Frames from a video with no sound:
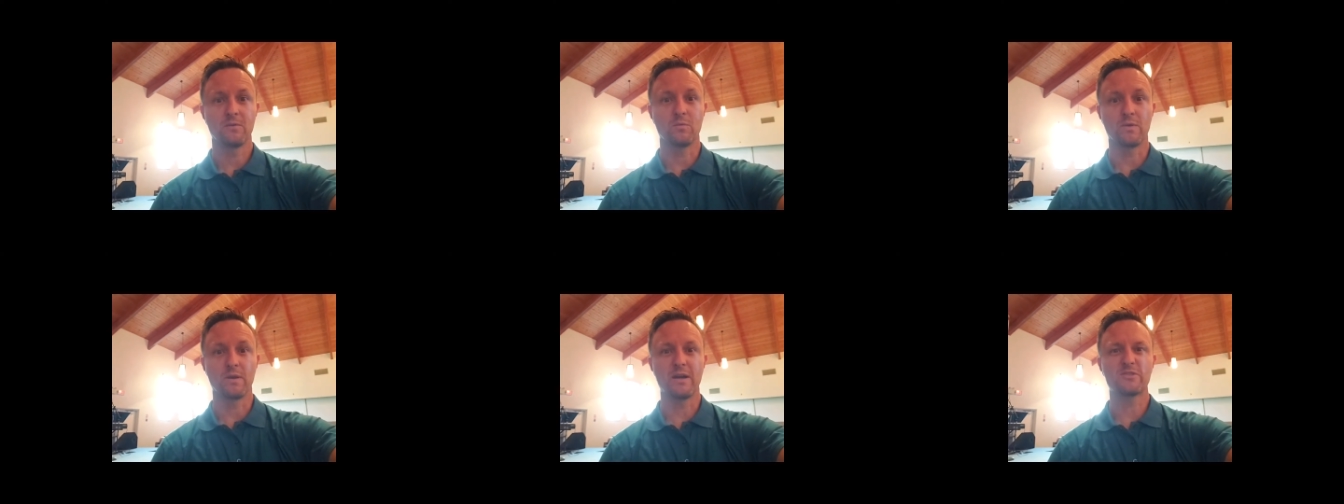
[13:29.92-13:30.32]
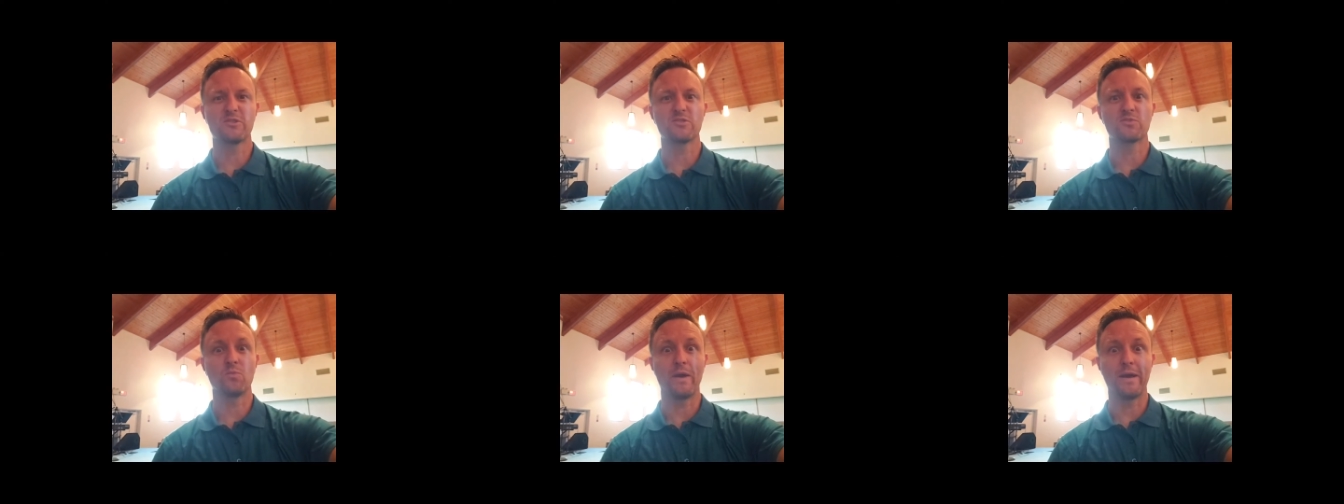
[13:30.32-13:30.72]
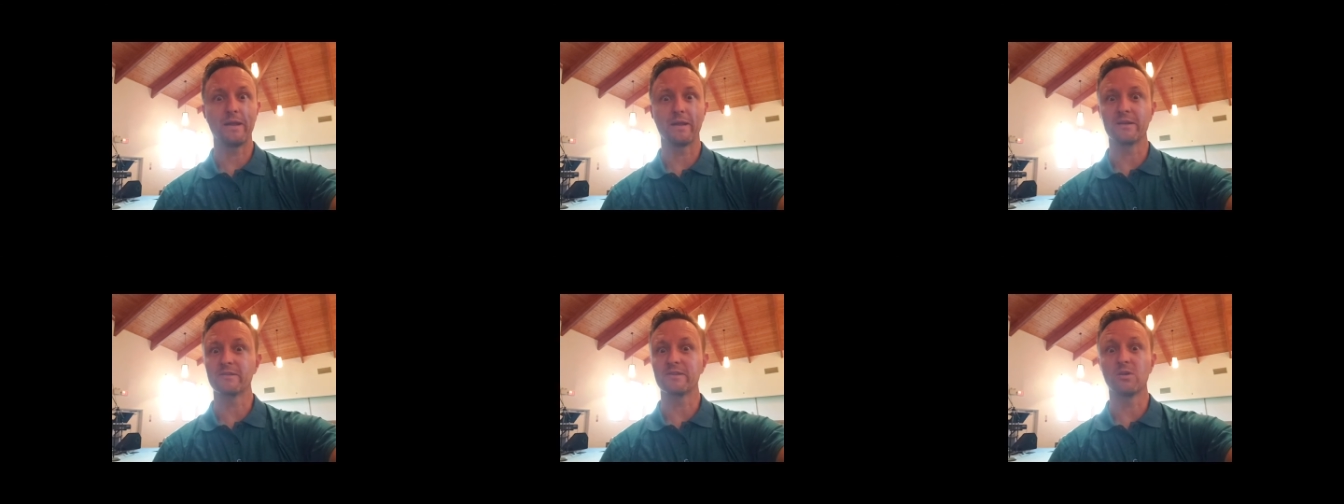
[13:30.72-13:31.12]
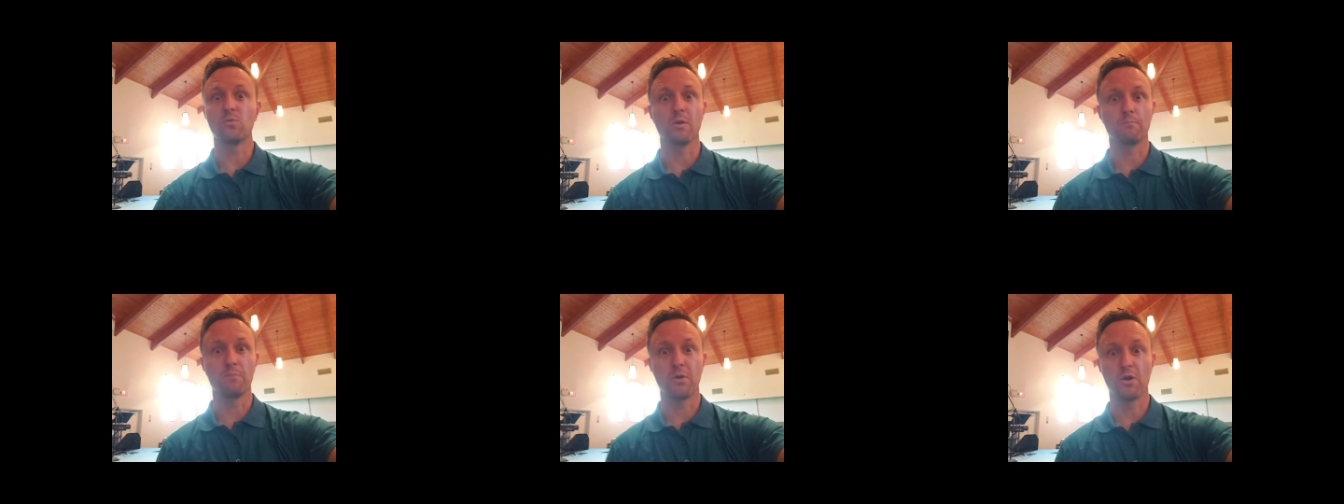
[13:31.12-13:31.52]
We're not just waiting until
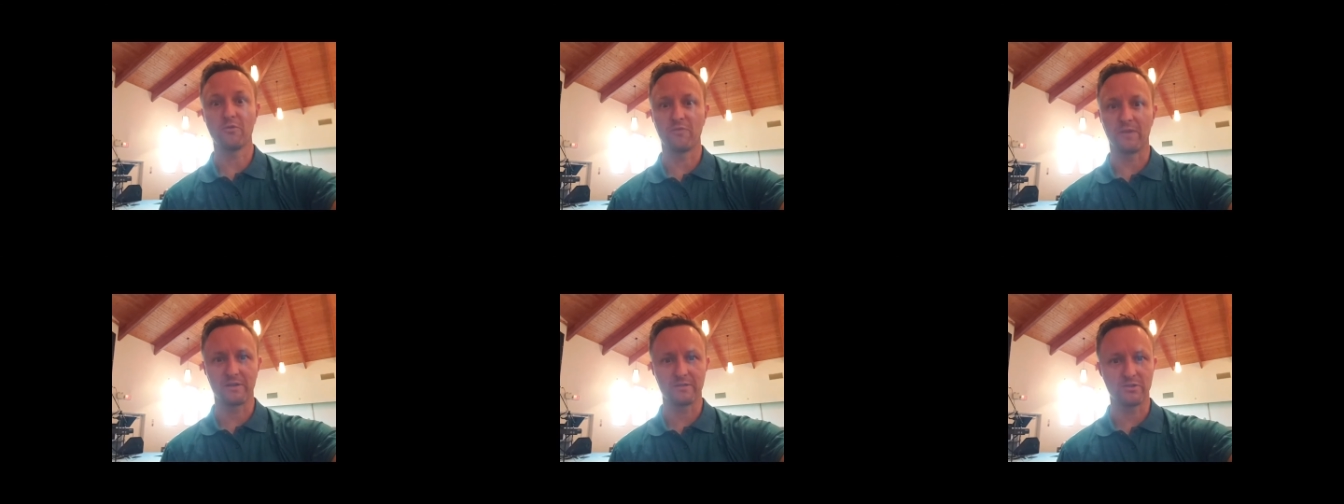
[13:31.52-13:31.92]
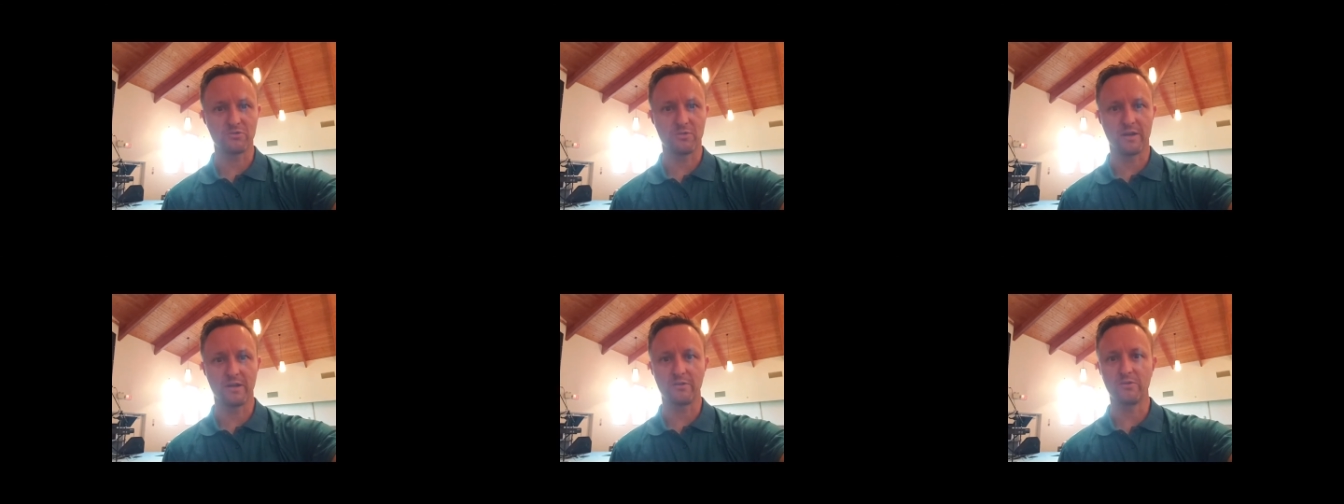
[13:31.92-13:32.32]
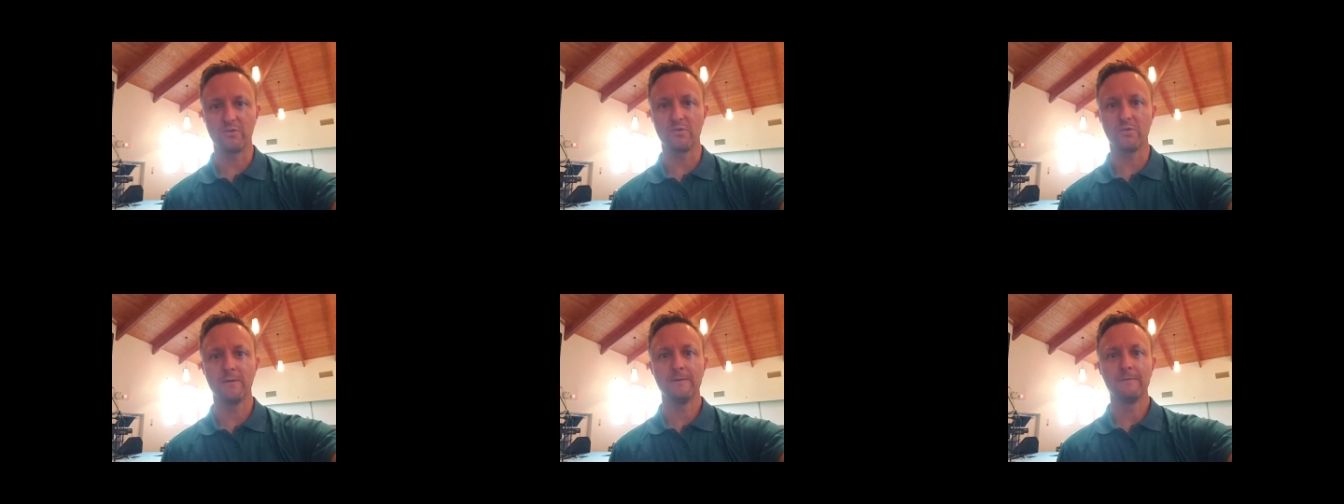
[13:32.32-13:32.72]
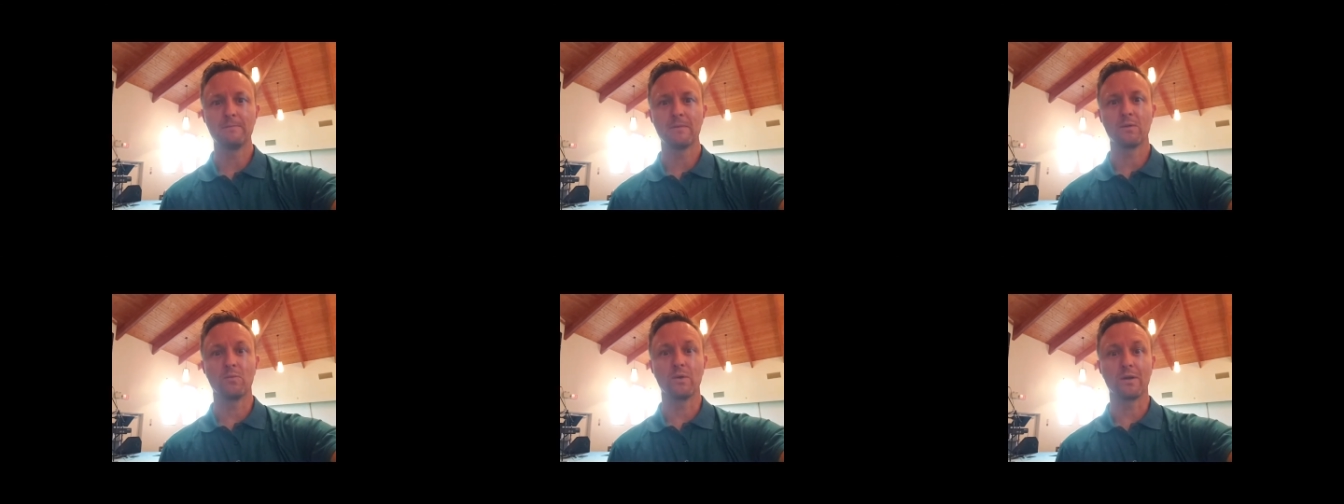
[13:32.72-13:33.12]
we're perfect to try to do
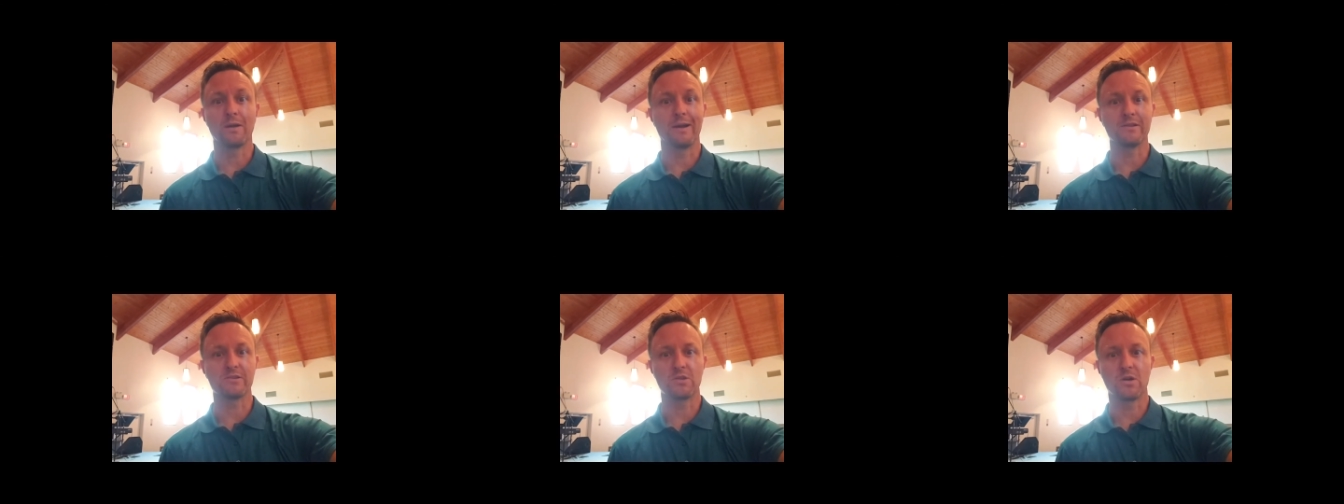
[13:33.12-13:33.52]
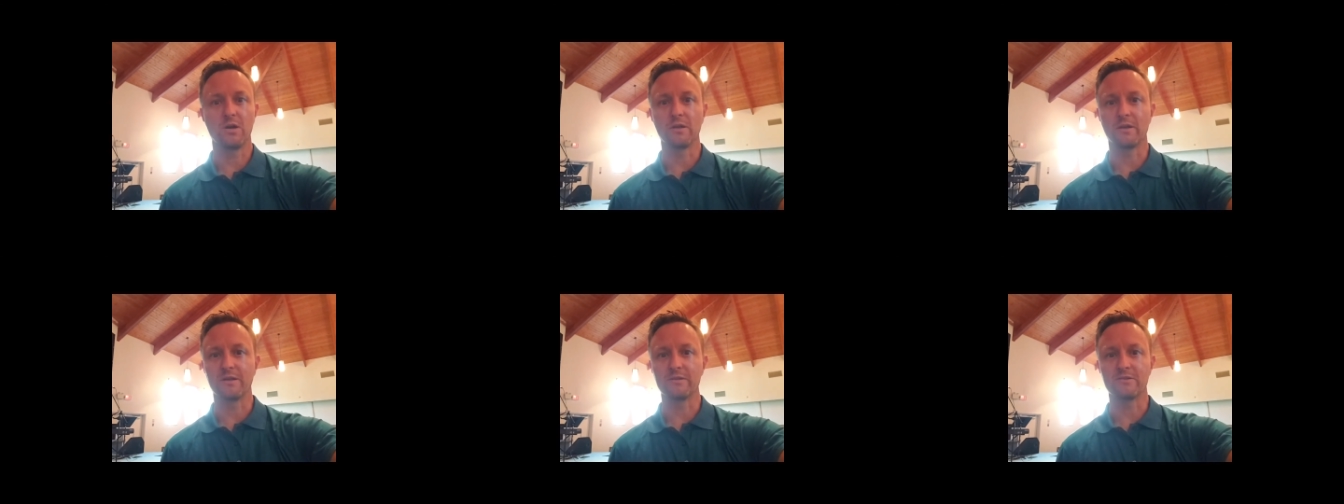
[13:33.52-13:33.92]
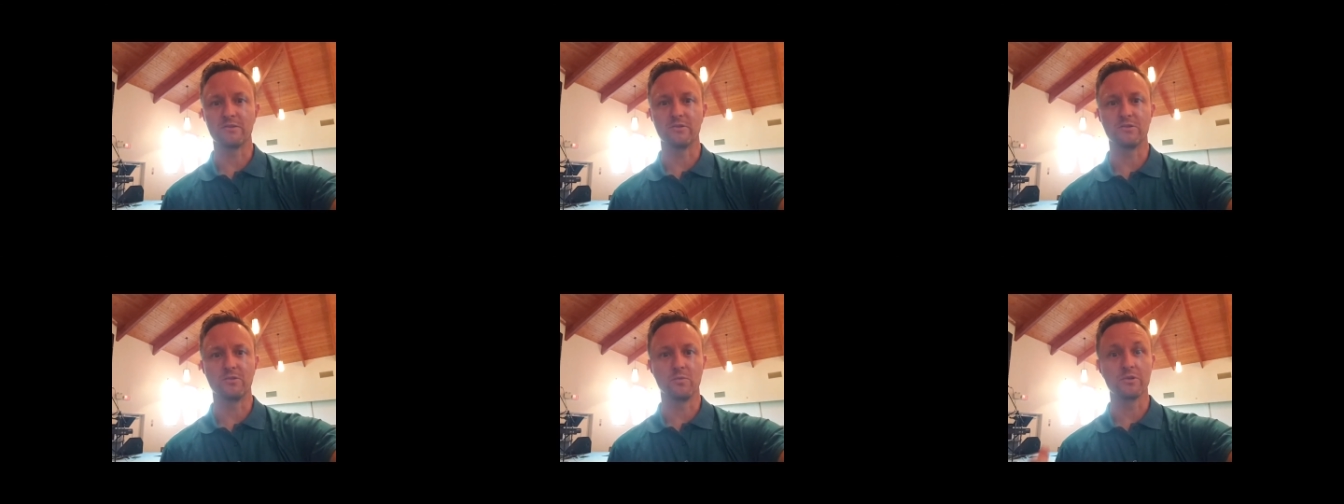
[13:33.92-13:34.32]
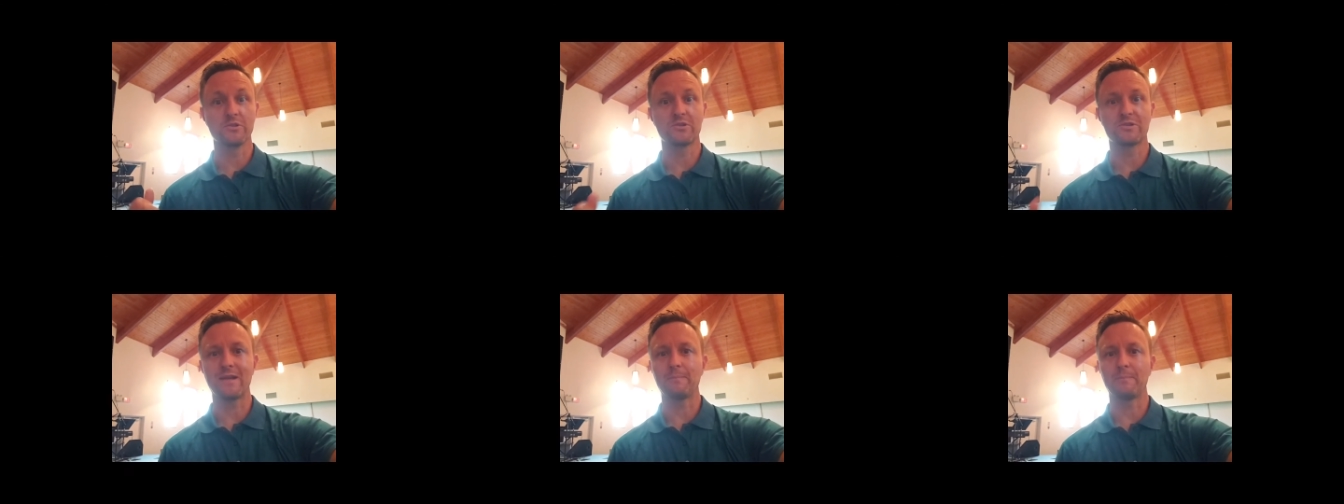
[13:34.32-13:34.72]
what God is calling us to do. We're
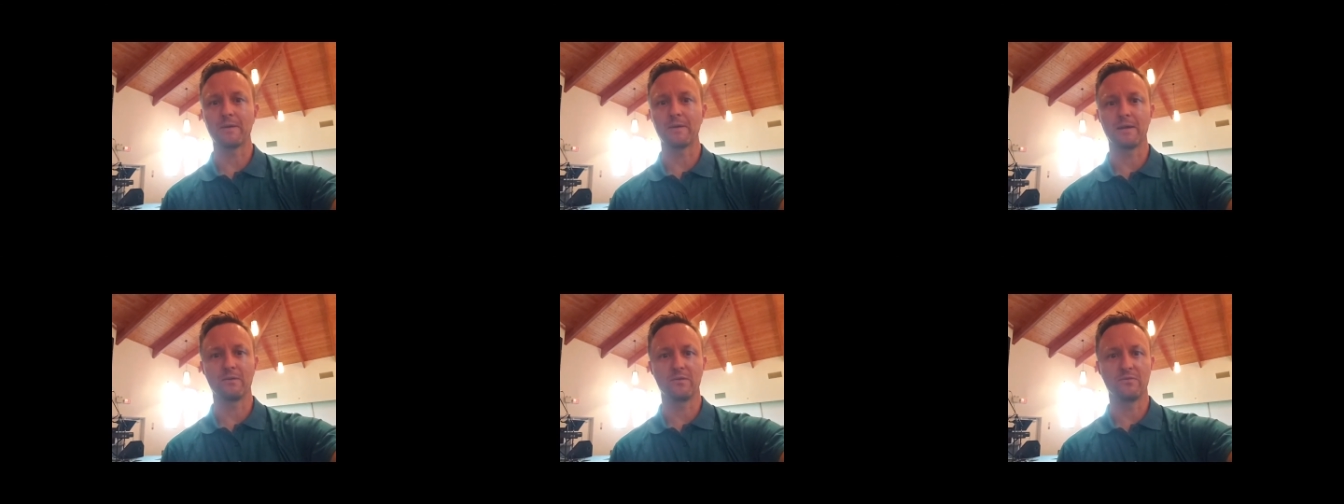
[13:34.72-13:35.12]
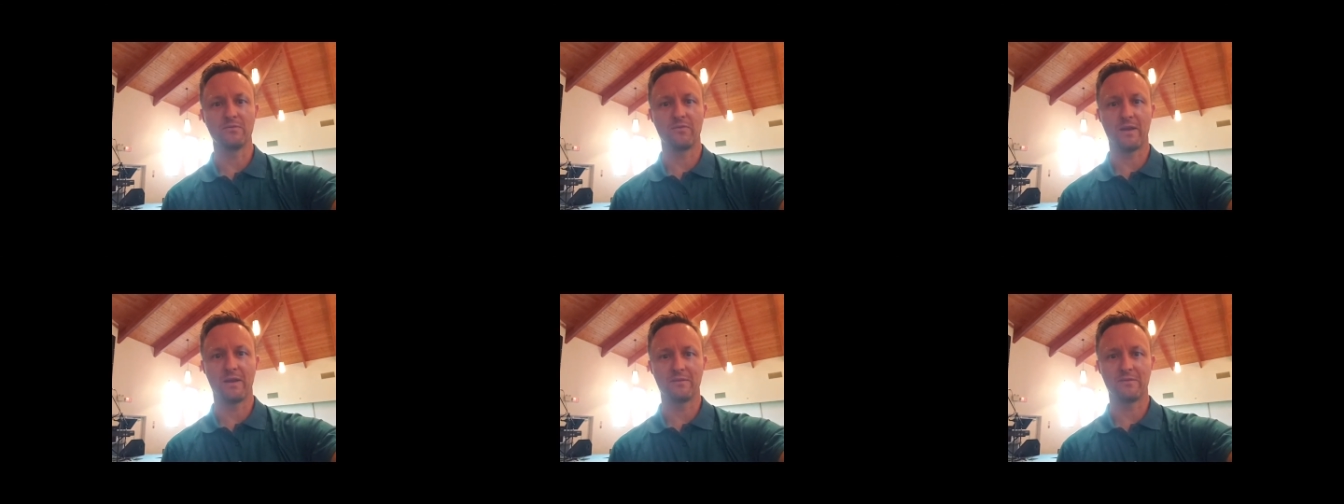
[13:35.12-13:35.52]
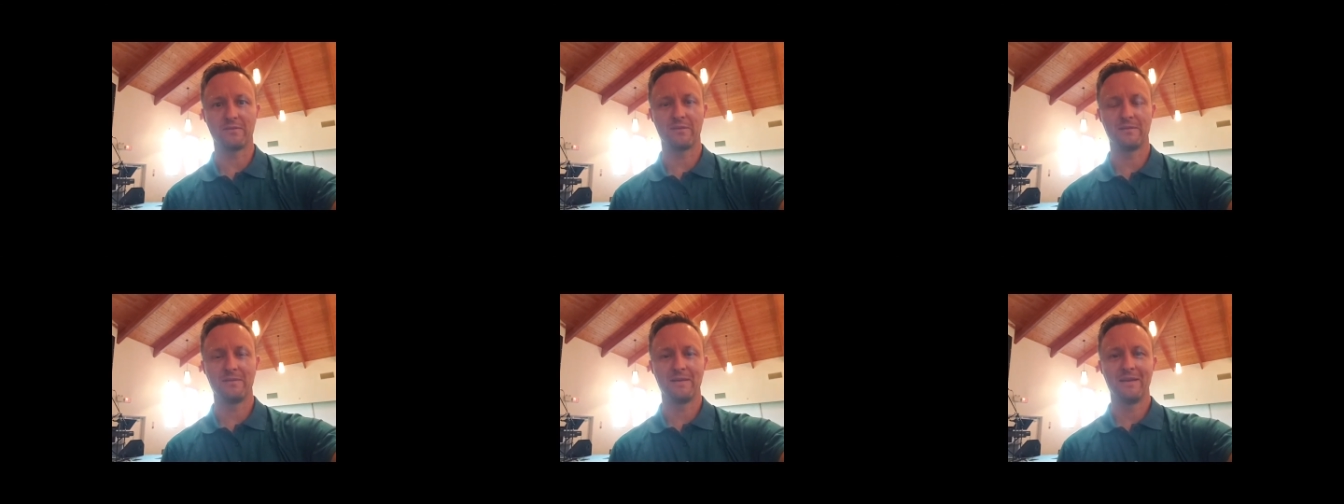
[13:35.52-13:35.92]
stepping out in faith.